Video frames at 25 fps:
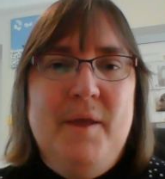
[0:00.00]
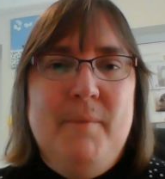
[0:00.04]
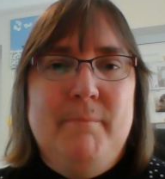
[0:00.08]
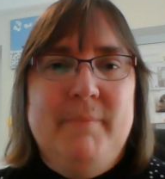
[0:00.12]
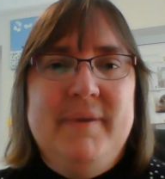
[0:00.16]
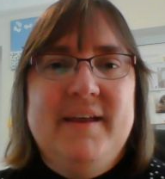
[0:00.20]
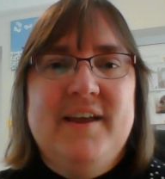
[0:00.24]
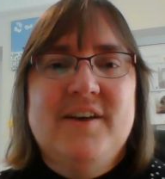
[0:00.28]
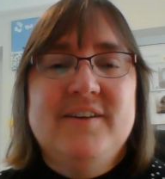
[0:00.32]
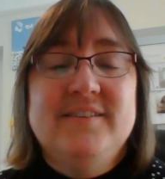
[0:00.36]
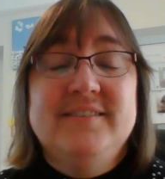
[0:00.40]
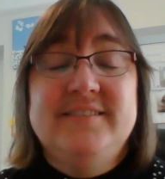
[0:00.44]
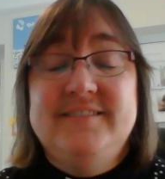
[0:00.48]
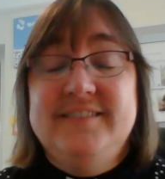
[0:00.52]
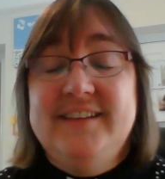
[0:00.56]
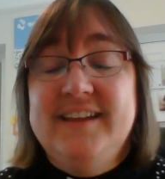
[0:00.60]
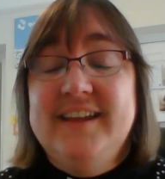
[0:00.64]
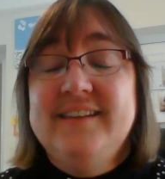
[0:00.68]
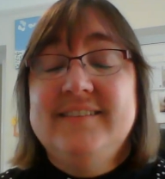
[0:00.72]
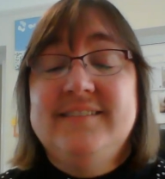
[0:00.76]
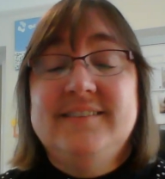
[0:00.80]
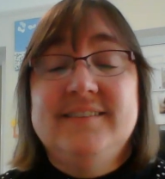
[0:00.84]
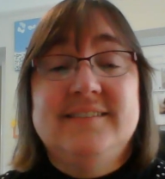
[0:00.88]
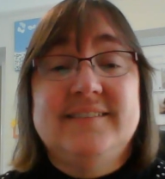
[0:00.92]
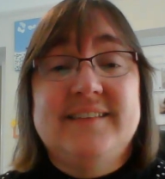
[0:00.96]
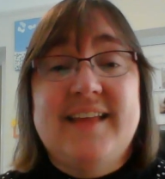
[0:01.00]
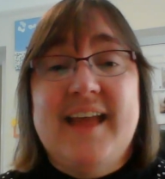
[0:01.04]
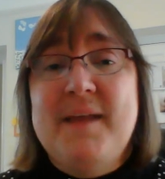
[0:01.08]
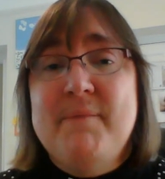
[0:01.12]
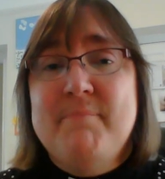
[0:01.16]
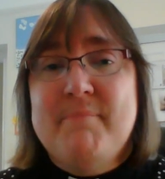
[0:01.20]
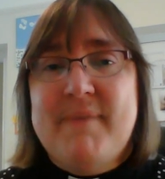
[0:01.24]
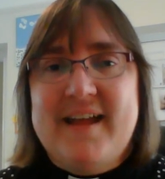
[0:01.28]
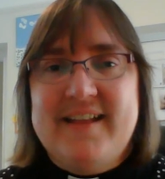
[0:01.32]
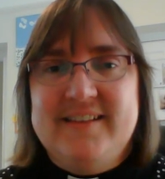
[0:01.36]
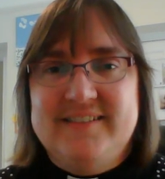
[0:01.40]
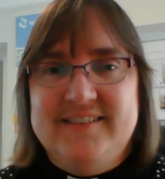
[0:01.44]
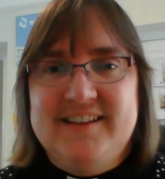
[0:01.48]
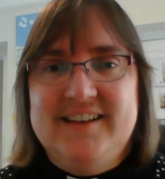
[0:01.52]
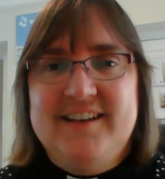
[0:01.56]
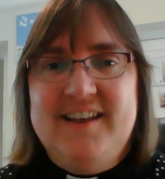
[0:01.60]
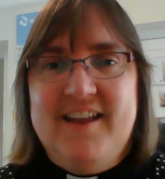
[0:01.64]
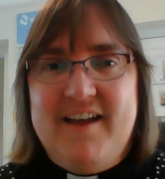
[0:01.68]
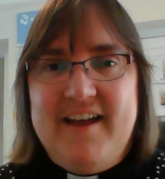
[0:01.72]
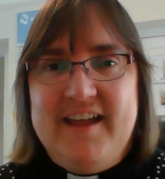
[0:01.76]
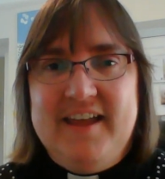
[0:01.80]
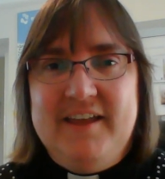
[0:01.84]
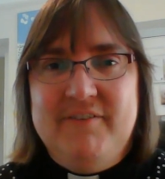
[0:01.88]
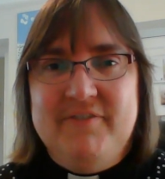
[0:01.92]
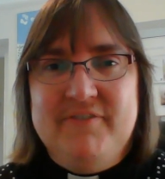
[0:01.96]
because Jesus came back to
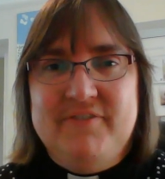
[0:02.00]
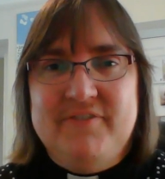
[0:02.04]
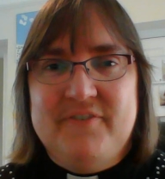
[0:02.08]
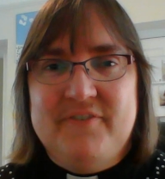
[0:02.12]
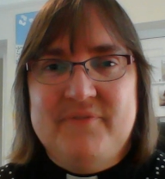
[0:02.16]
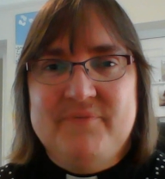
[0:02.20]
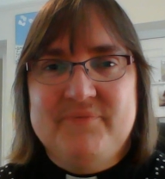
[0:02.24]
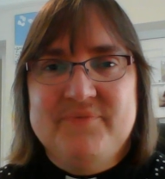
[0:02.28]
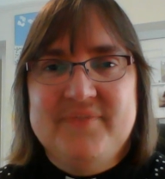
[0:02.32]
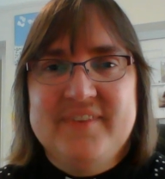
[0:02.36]
life.